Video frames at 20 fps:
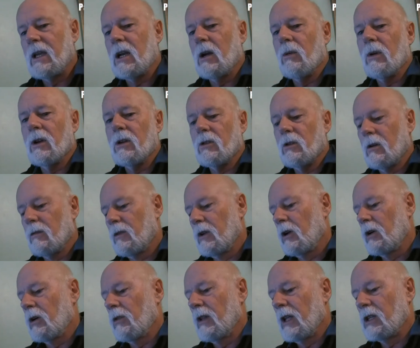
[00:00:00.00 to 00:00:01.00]
and I want to do a
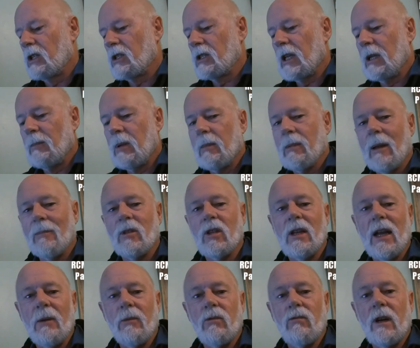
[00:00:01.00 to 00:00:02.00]
vlog on that just to keep people up to
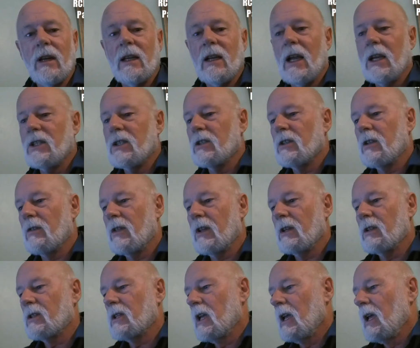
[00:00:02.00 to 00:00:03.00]
date with regulations and
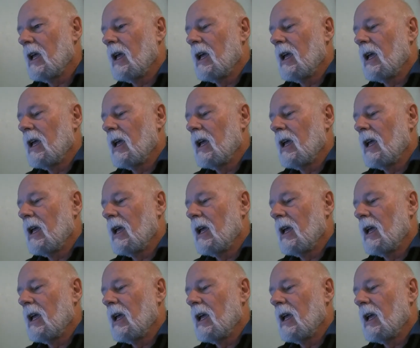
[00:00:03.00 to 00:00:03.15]
things.